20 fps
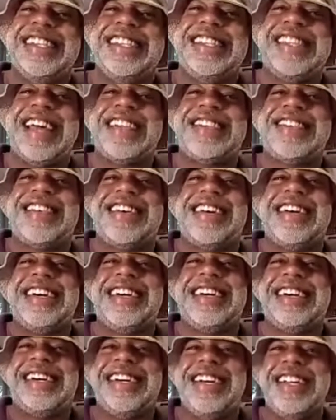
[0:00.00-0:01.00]
That's
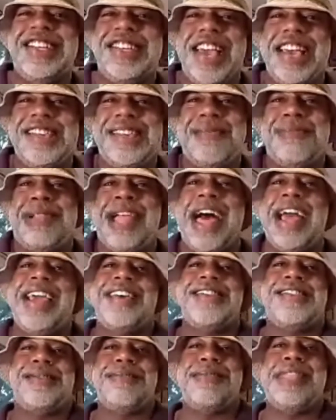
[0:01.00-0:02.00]
a Jason
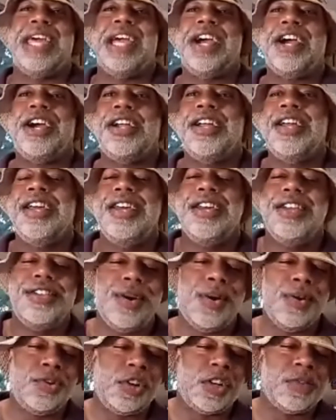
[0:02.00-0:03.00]
Blackism there.
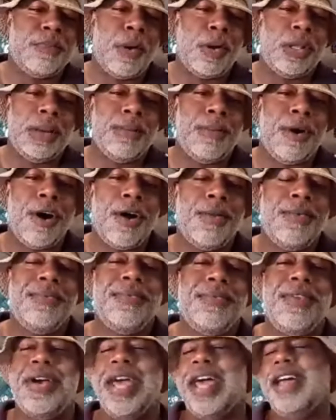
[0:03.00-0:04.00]
Don't trust Bowling Ball.
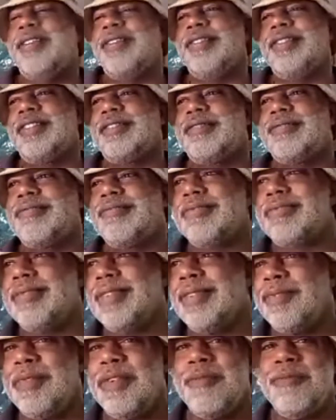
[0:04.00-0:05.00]
Okay.
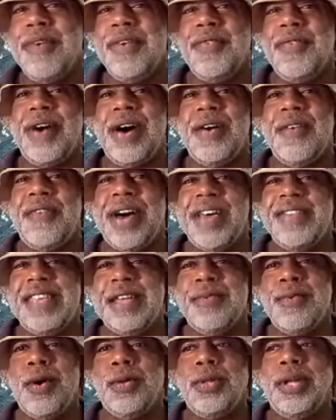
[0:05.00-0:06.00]
If I see
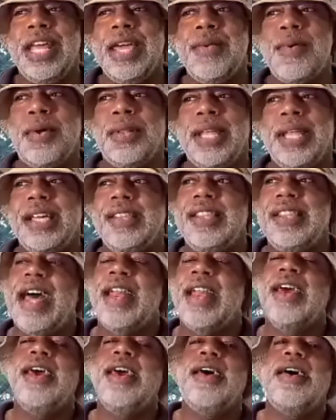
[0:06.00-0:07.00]
Roland, he won't like that.
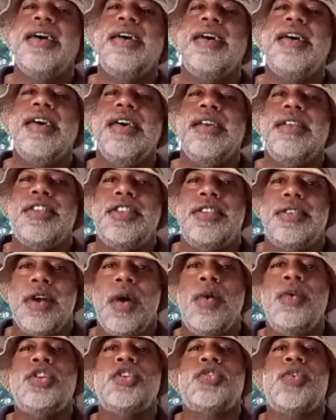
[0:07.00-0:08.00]

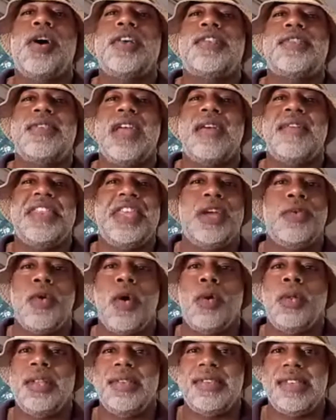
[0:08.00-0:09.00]
Don't trust everything
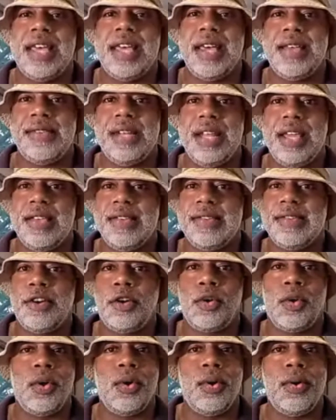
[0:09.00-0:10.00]
Roland says and his
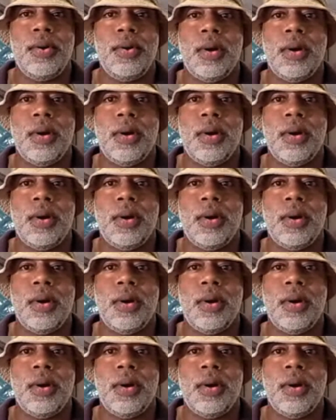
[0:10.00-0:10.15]
crew.